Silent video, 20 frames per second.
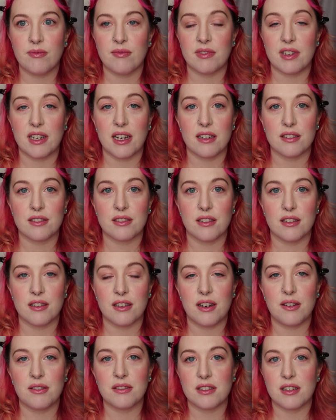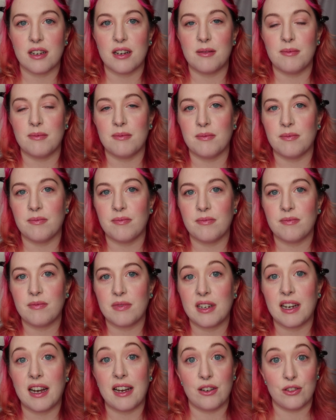Yeah, so that was
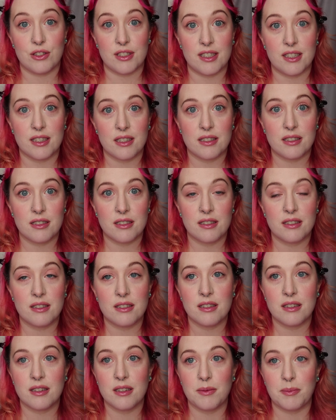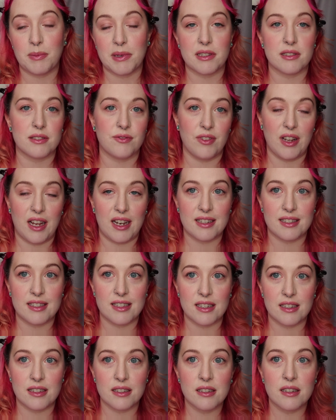chaotic because of
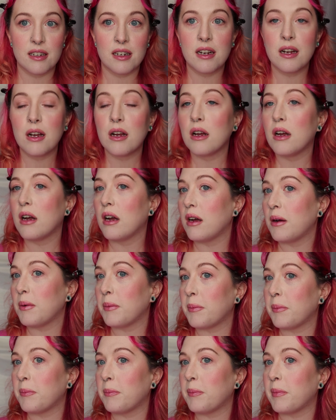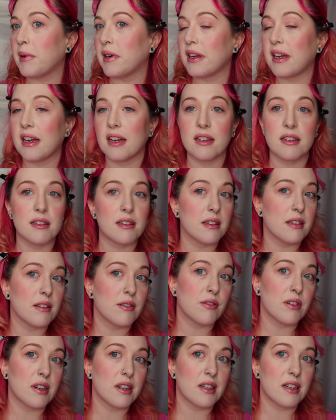lighting. But yeah, this is a
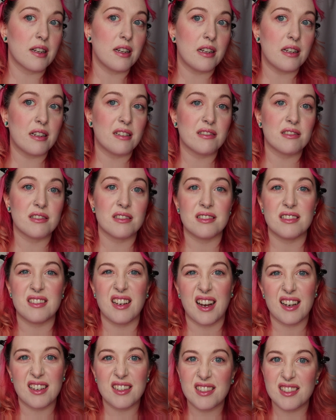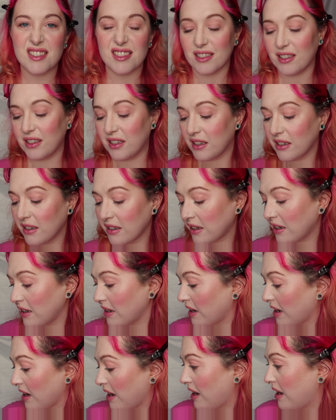really nice look
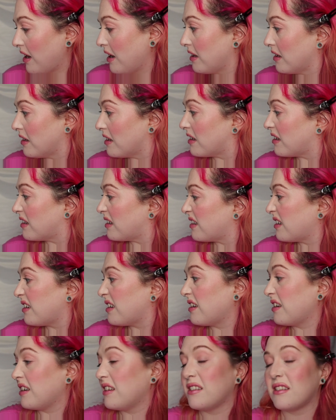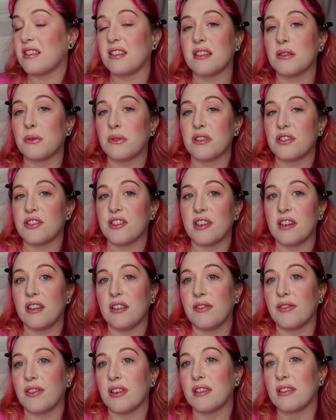and easy to
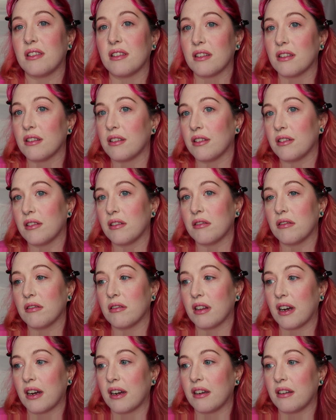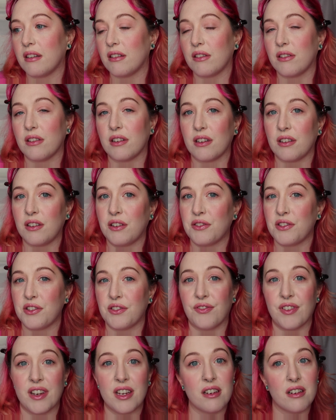achieve, easy to do. Like, you know, you can use your
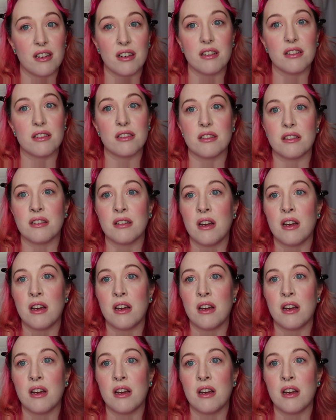fingers